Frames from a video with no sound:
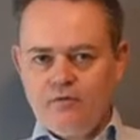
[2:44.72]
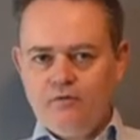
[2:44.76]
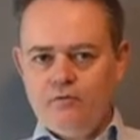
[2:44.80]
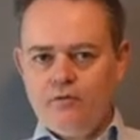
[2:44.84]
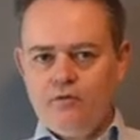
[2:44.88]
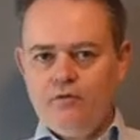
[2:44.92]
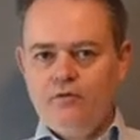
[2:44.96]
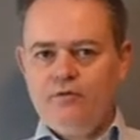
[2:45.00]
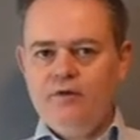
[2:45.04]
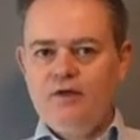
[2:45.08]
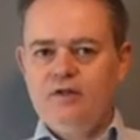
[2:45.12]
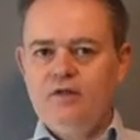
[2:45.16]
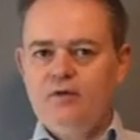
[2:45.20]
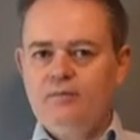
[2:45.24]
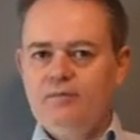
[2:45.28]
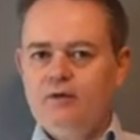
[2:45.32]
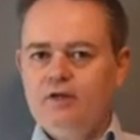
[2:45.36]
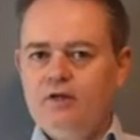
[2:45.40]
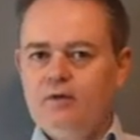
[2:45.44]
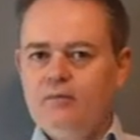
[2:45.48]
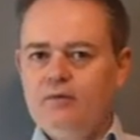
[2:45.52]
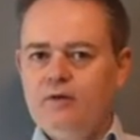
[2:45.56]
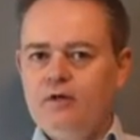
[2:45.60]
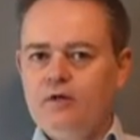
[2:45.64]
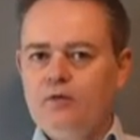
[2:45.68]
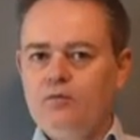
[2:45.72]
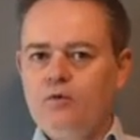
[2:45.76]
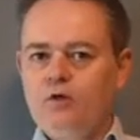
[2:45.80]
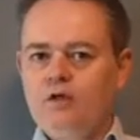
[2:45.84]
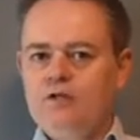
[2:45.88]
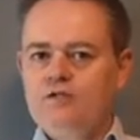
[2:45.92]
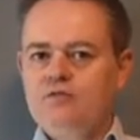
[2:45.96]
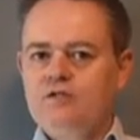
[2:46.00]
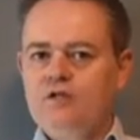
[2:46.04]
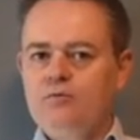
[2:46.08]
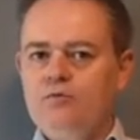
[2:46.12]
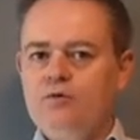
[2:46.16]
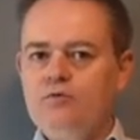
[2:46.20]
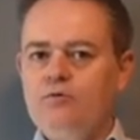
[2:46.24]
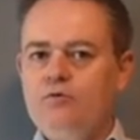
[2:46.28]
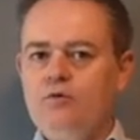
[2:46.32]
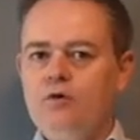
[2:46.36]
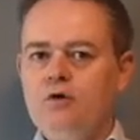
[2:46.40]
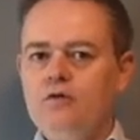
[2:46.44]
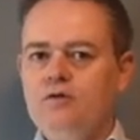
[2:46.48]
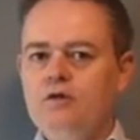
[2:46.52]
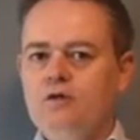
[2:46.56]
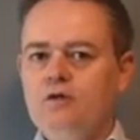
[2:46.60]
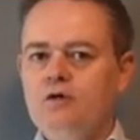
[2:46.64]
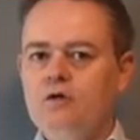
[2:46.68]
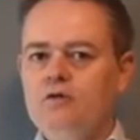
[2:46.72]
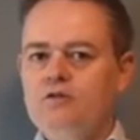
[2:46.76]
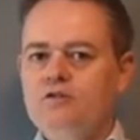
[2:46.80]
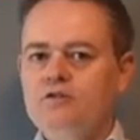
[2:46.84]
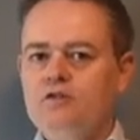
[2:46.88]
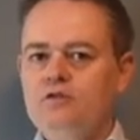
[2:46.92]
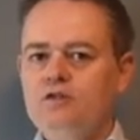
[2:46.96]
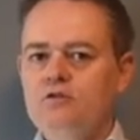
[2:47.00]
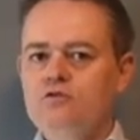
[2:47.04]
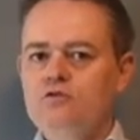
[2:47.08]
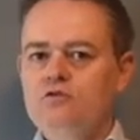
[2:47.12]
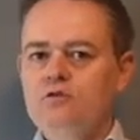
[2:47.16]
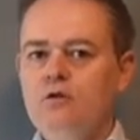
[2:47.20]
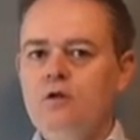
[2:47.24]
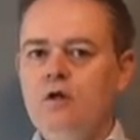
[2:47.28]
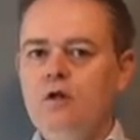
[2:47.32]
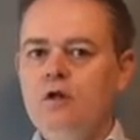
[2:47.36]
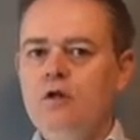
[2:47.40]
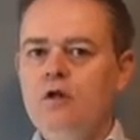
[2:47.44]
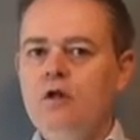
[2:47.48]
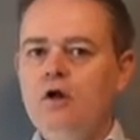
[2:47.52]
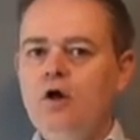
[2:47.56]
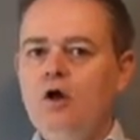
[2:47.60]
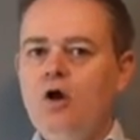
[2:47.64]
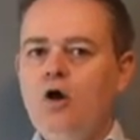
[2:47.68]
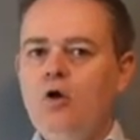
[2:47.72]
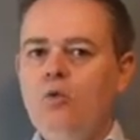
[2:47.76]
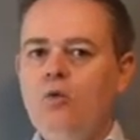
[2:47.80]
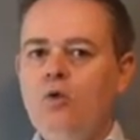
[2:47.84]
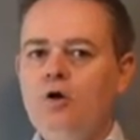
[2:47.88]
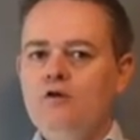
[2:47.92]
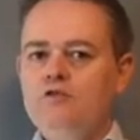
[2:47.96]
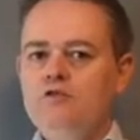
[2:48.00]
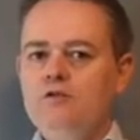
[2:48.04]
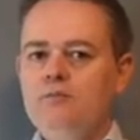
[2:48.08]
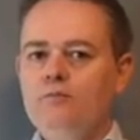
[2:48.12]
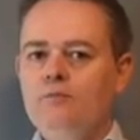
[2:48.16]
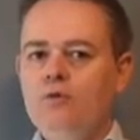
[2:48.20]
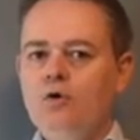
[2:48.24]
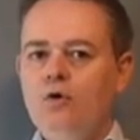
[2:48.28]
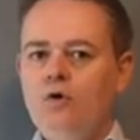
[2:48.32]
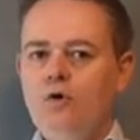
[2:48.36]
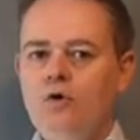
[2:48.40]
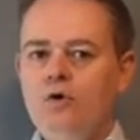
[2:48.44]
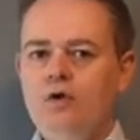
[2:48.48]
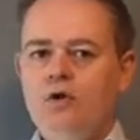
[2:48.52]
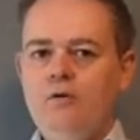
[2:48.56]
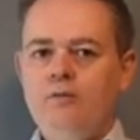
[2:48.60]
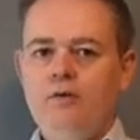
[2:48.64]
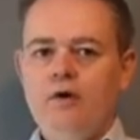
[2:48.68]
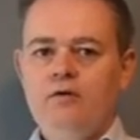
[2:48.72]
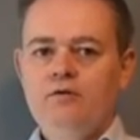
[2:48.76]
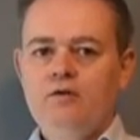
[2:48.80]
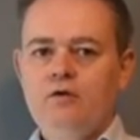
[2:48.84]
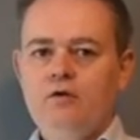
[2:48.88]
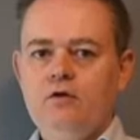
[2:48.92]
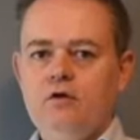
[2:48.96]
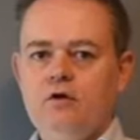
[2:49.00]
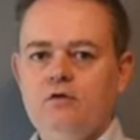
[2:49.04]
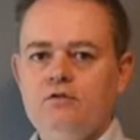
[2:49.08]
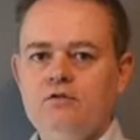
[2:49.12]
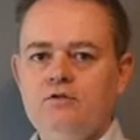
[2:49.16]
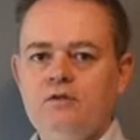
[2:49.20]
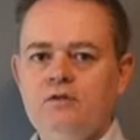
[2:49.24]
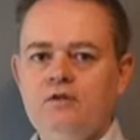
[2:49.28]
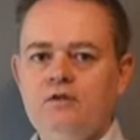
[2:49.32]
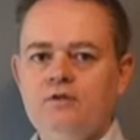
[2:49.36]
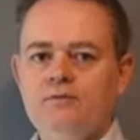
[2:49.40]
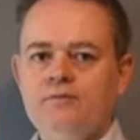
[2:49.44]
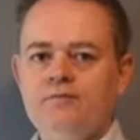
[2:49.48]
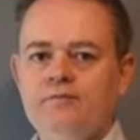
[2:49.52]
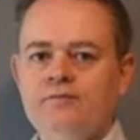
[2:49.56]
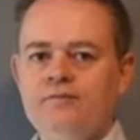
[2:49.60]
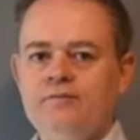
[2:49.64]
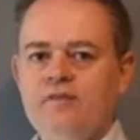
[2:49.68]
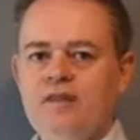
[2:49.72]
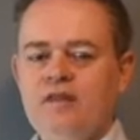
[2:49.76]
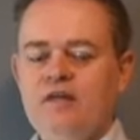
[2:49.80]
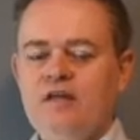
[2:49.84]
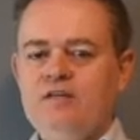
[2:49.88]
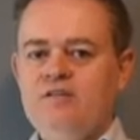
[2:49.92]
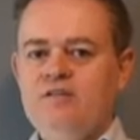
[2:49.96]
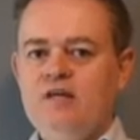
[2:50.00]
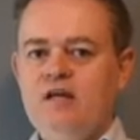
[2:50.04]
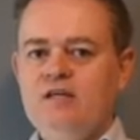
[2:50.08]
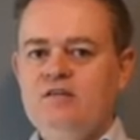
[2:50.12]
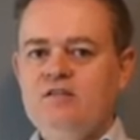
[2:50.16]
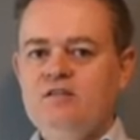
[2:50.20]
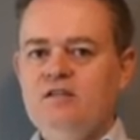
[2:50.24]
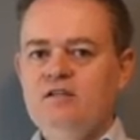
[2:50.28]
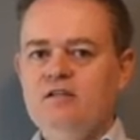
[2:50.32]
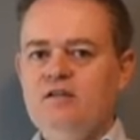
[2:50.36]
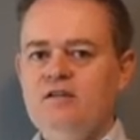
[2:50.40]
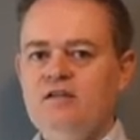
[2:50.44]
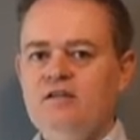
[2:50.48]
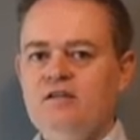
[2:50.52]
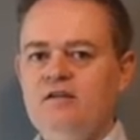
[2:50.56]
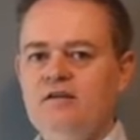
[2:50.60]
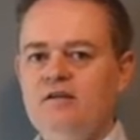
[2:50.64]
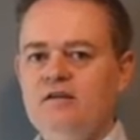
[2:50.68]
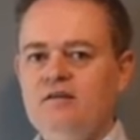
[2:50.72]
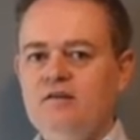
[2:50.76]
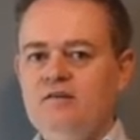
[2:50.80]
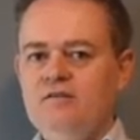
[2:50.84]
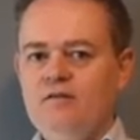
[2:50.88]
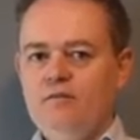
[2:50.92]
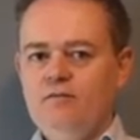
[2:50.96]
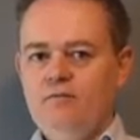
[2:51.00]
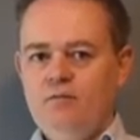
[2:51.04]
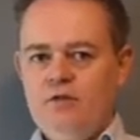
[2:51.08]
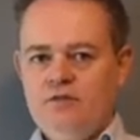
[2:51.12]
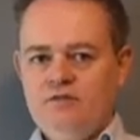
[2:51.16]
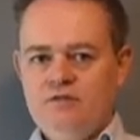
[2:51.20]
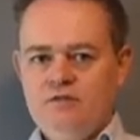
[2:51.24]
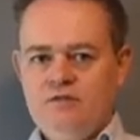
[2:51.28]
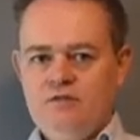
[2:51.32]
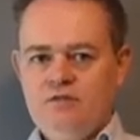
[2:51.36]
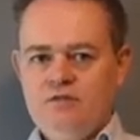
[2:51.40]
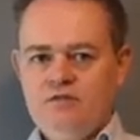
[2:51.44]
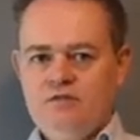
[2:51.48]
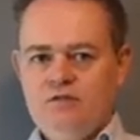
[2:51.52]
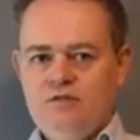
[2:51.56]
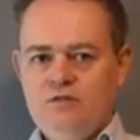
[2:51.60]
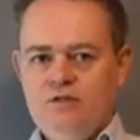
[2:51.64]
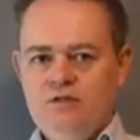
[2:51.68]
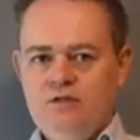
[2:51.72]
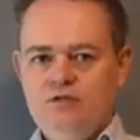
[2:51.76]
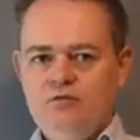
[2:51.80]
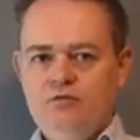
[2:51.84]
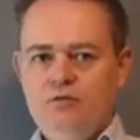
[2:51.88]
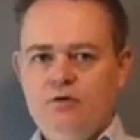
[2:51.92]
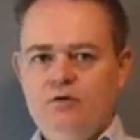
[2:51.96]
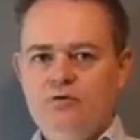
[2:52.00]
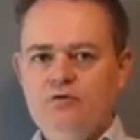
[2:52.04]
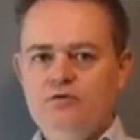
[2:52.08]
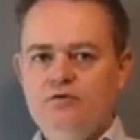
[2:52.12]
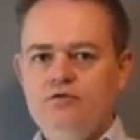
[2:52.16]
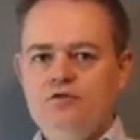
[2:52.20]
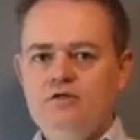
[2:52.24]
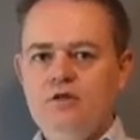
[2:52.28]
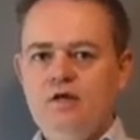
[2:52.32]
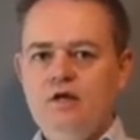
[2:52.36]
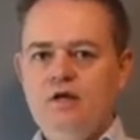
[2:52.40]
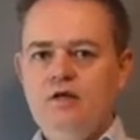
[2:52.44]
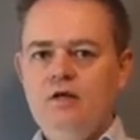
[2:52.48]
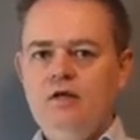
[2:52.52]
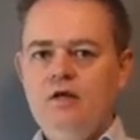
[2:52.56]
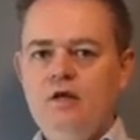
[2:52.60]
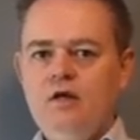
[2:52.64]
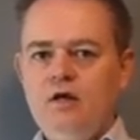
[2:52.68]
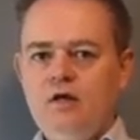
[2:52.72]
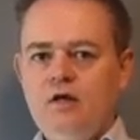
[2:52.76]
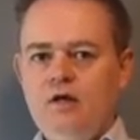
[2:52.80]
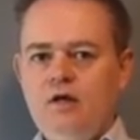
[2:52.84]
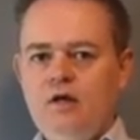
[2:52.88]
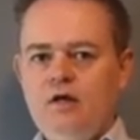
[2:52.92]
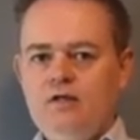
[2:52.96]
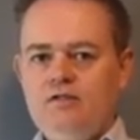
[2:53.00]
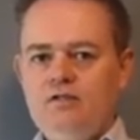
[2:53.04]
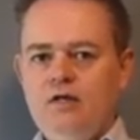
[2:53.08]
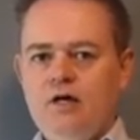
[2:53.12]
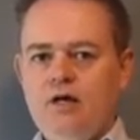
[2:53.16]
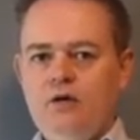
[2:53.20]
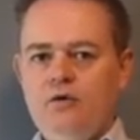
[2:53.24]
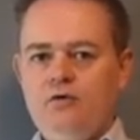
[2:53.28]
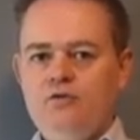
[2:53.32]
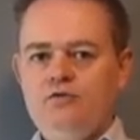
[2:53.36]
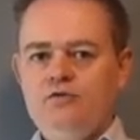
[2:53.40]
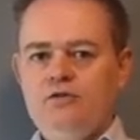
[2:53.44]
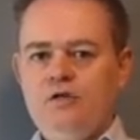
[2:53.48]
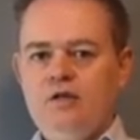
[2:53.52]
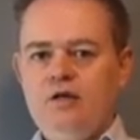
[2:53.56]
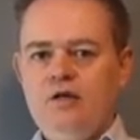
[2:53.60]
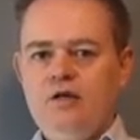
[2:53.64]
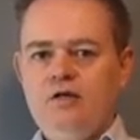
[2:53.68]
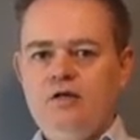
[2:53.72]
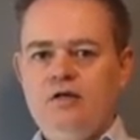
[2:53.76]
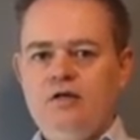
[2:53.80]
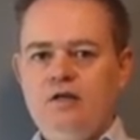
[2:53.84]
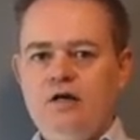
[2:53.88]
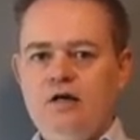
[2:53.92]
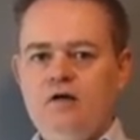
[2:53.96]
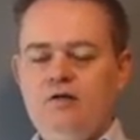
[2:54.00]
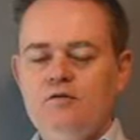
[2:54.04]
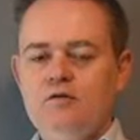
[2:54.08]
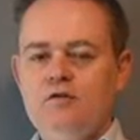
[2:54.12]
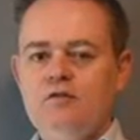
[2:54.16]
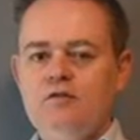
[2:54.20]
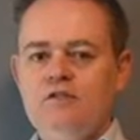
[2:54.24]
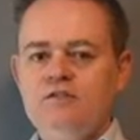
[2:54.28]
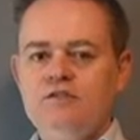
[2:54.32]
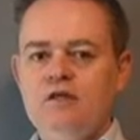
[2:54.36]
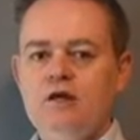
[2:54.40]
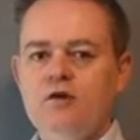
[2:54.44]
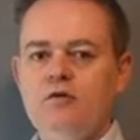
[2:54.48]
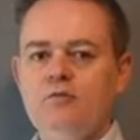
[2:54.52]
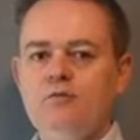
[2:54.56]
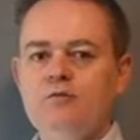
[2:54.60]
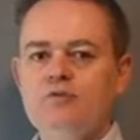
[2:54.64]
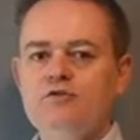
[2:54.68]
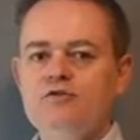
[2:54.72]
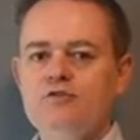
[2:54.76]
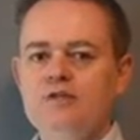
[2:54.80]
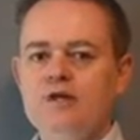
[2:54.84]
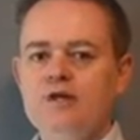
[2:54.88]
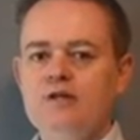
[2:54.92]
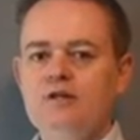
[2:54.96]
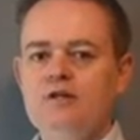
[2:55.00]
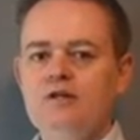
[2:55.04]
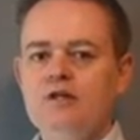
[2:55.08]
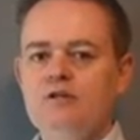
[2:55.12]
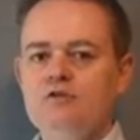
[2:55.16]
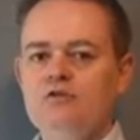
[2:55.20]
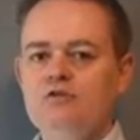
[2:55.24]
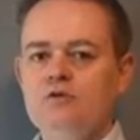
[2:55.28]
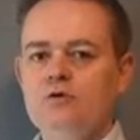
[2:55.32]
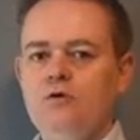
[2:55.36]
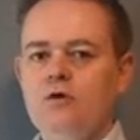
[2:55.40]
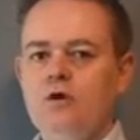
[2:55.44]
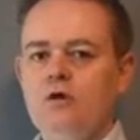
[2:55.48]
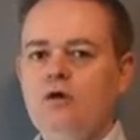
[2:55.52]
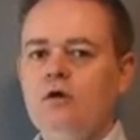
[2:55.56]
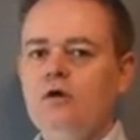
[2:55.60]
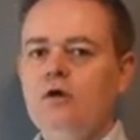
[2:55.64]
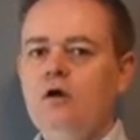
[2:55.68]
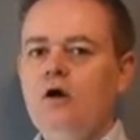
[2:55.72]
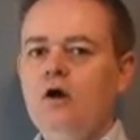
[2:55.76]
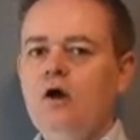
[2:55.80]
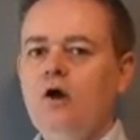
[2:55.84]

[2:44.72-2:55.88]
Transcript: reflect a bit about what I said before on the content and so on, what's important about the content is actually the message. It's what you say, it's how you say it, it's how you present it and so on.